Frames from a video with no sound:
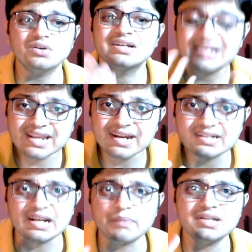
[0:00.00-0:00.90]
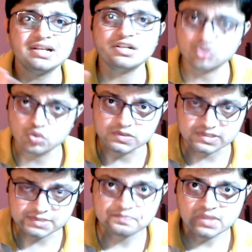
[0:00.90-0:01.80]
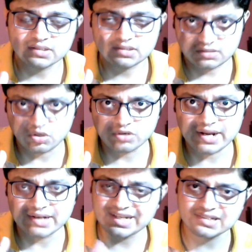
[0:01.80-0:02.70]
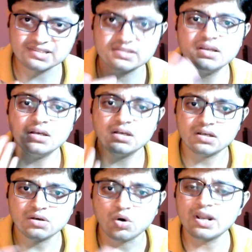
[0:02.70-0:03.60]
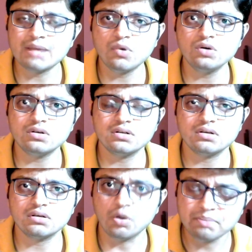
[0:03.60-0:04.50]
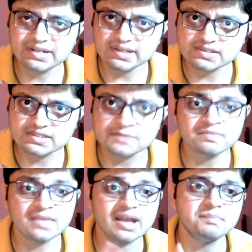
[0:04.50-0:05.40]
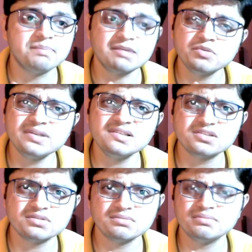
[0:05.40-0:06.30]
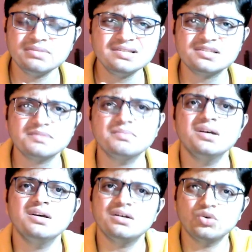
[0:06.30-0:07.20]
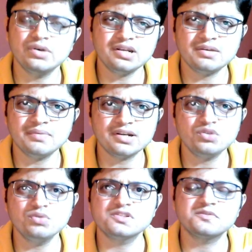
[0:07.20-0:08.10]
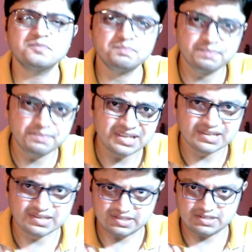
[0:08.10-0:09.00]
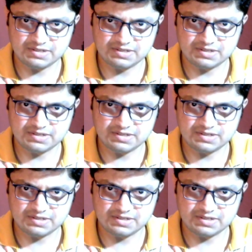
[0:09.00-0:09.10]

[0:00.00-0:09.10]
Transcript: create grammatical rules. All right, that is all about competence. And performance means whenever you speak